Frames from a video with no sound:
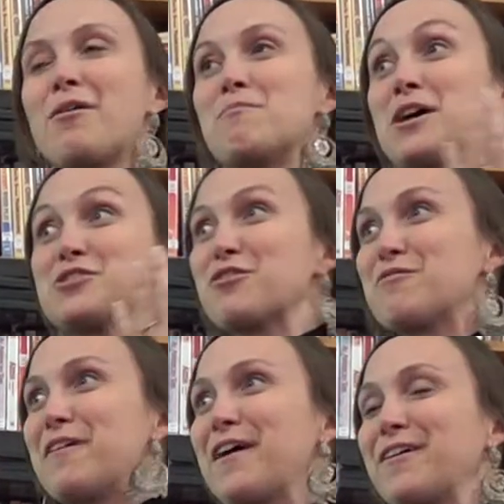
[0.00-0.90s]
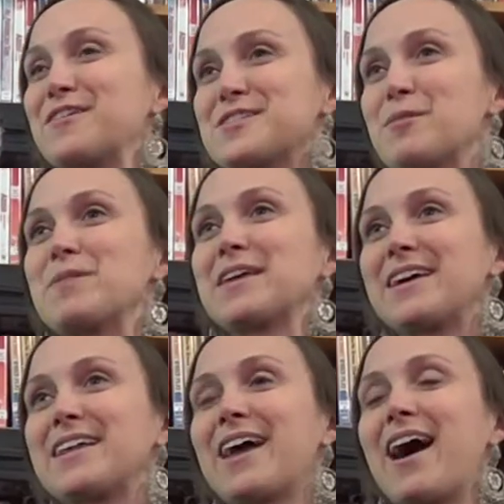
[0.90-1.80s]
metro fare, or something
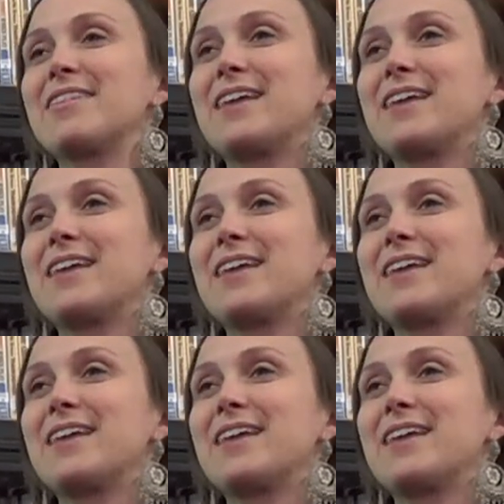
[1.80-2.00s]
like that,